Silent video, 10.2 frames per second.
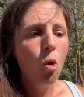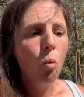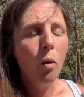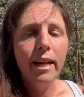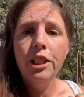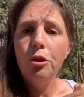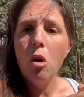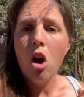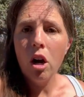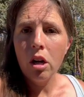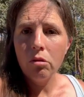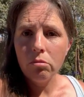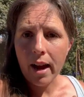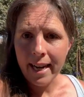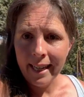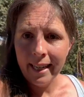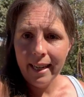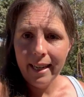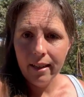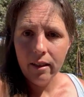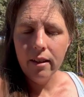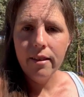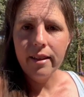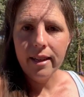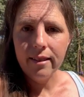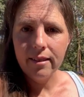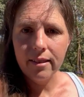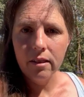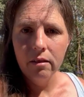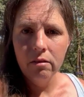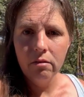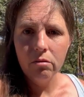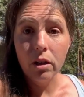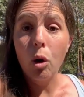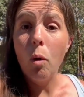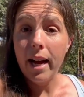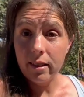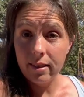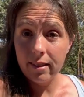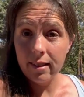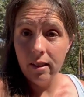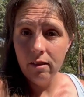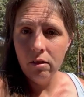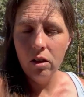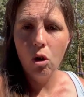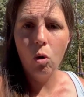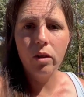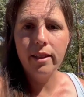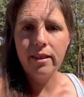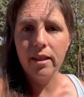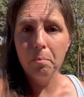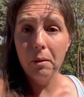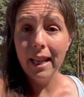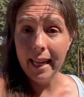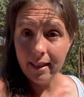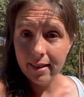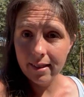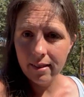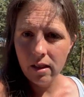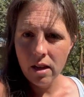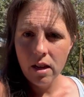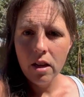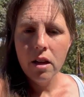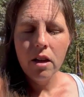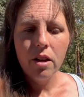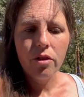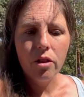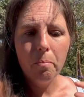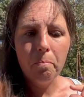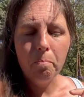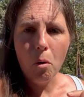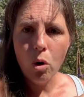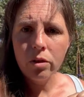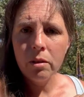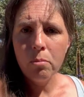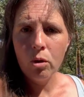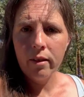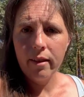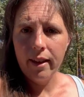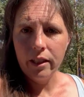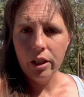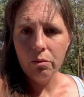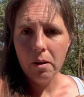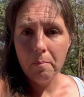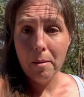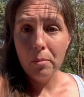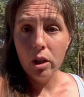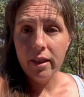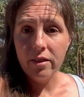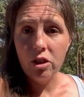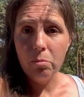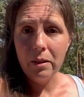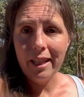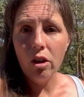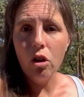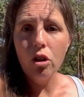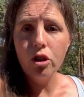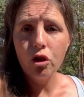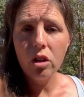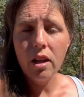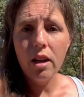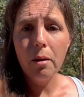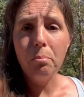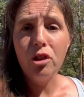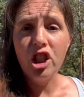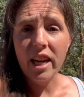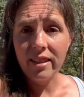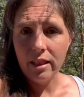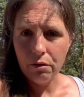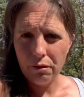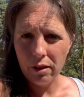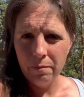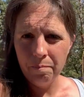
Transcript: When you are writing in these requests or these complaints, the most important thing to remember is to be ultra objective.